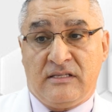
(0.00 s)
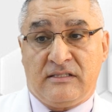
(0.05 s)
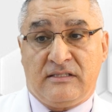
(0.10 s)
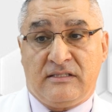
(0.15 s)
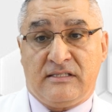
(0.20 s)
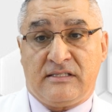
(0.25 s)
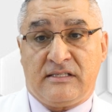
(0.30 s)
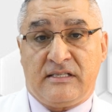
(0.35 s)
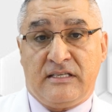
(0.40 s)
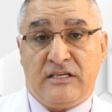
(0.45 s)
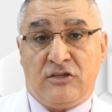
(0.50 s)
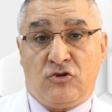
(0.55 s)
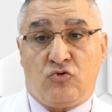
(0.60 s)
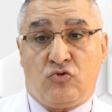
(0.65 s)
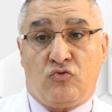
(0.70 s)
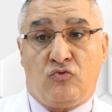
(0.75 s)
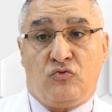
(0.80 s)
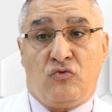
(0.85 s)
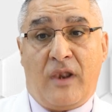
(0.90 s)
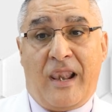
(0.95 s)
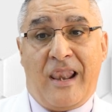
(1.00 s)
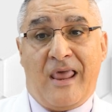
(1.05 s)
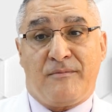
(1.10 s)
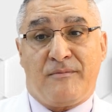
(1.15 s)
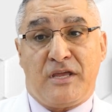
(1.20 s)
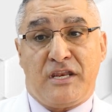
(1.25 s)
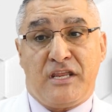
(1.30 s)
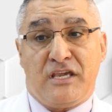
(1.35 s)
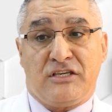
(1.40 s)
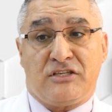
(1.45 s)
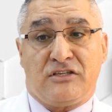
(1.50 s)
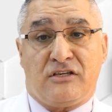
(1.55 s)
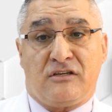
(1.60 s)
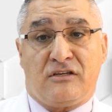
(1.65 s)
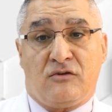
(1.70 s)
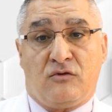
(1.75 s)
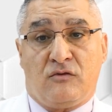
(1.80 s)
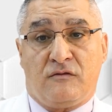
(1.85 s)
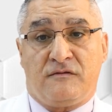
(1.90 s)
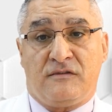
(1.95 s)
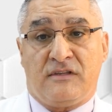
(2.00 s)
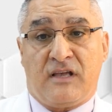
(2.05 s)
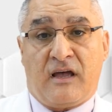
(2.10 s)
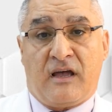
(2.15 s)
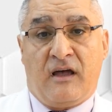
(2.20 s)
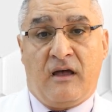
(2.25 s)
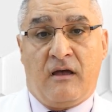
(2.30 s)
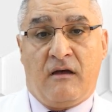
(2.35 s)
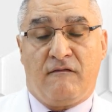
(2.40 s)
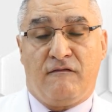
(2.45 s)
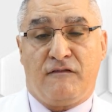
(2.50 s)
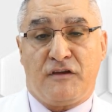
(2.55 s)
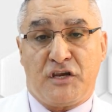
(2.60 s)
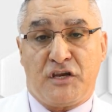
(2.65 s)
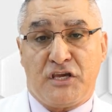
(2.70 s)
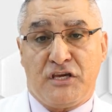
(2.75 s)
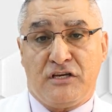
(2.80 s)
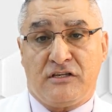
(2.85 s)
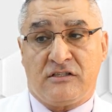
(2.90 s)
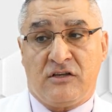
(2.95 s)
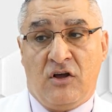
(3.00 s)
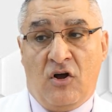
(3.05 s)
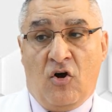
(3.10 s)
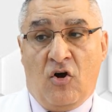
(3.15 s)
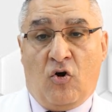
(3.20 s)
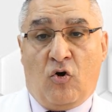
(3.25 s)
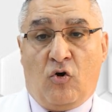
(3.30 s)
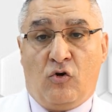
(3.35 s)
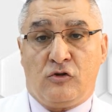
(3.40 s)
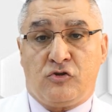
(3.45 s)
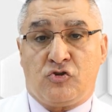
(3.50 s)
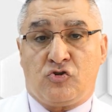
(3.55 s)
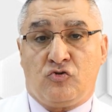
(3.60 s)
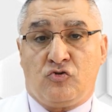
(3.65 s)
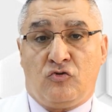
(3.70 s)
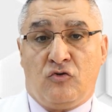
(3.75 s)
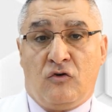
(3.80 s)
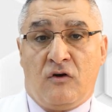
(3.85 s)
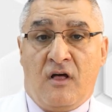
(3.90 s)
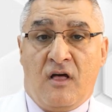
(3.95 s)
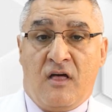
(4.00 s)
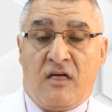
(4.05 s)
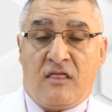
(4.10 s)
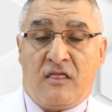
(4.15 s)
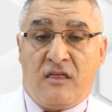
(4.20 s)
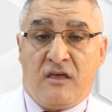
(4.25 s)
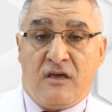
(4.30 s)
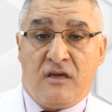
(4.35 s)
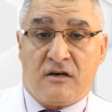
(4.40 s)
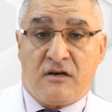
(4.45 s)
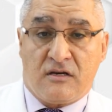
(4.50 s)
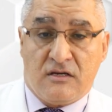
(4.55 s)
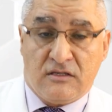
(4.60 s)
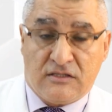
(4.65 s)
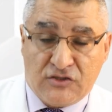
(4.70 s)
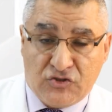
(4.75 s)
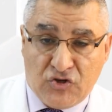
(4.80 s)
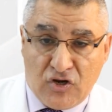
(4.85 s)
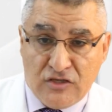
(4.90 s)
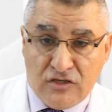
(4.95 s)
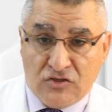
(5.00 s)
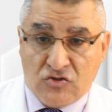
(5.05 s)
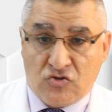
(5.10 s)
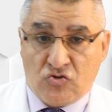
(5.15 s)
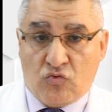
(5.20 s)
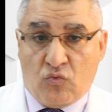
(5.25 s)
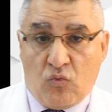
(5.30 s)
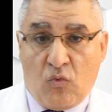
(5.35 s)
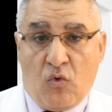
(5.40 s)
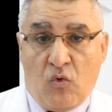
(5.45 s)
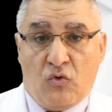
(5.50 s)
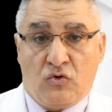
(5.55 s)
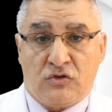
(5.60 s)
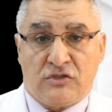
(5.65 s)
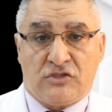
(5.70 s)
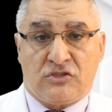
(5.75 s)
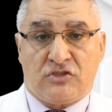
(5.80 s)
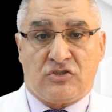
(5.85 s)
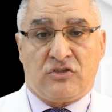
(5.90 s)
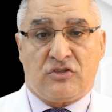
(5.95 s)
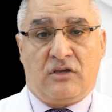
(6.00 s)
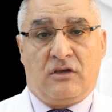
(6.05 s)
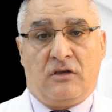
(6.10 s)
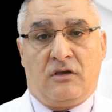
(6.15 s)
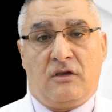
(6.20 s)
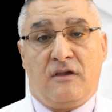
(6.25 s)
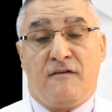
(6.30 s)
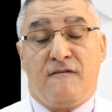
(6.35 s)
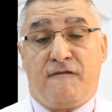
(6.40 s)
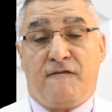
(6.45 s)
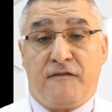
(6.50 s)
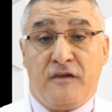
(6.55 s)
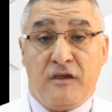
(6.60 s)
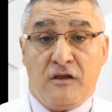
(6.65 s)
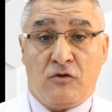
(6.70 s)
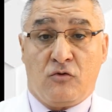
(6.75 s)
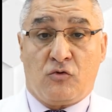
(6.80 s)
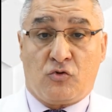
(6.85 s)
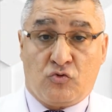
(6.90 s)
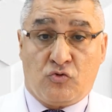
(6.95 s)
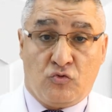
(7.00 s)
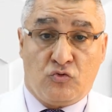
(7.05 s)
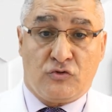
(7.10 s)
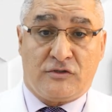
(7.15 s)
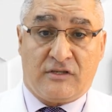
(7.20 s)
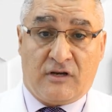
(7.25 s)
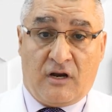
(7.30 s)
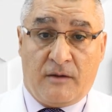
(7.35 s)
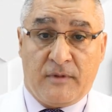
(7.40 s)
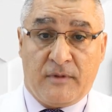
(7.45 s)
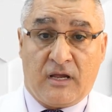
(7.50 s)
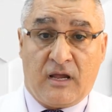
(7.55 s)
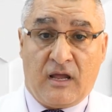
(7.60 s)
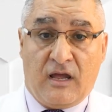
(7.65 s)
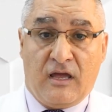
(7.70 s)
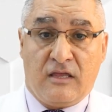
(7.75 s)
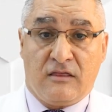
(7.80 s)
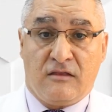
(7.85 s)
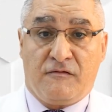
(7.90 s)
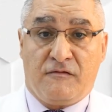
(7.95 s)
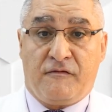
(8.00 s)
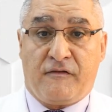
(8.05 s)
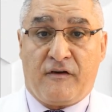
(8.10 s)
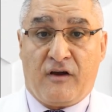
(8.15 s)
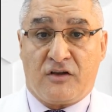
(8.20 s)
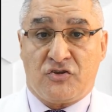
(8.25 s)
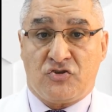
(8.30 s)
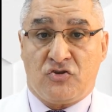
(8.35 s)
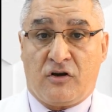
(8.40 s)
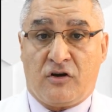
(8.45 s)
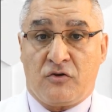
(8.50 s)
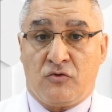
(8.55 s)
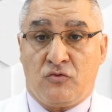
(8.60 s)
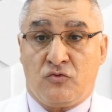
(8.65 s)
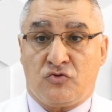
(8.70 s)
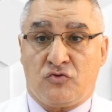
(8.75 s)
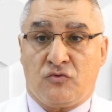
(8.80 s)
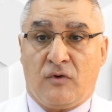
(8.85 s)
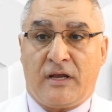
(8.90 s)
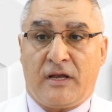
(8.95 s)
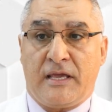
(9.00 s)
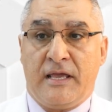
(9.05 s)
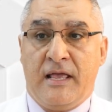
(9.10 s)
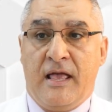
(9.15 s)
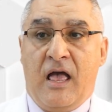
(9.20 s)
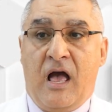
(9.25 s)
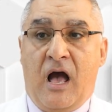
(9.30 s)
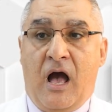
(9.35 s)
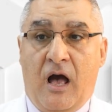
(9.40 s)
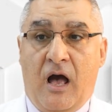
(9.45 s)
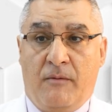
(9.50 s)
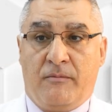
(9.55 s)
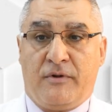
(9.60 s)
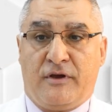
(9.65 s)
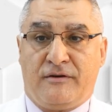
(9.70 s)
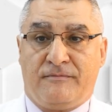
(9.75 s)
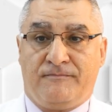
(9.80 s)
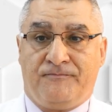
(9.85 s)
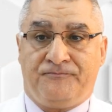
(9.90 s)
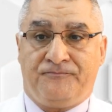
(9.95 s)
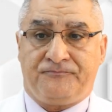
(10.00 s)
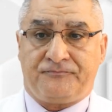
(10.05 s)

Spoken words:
This lead to lamination of the veneers. Also, their strength was inferior to ceramic and fracture usually happen.